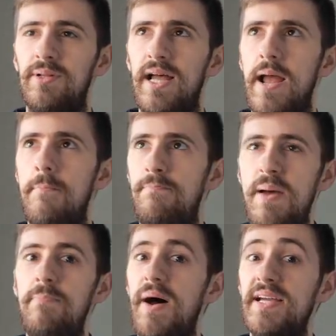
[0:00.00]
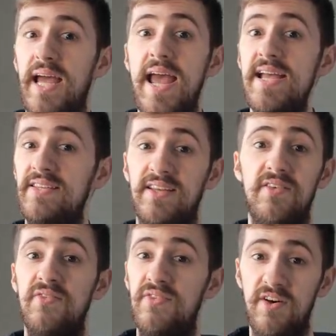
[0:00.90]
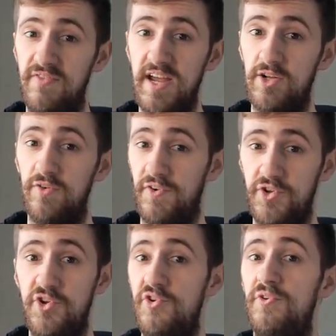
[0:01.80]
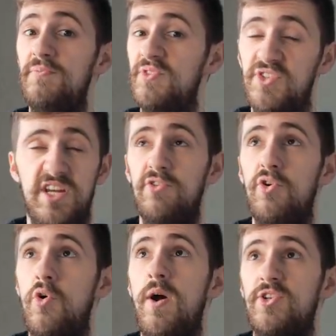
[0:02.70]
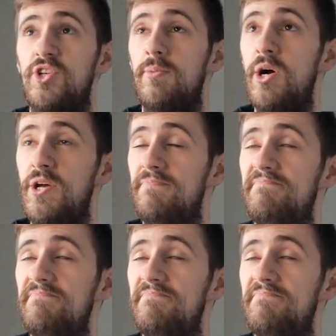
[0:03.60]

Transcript: play, BitBike is the vehicle for you, zero question about it.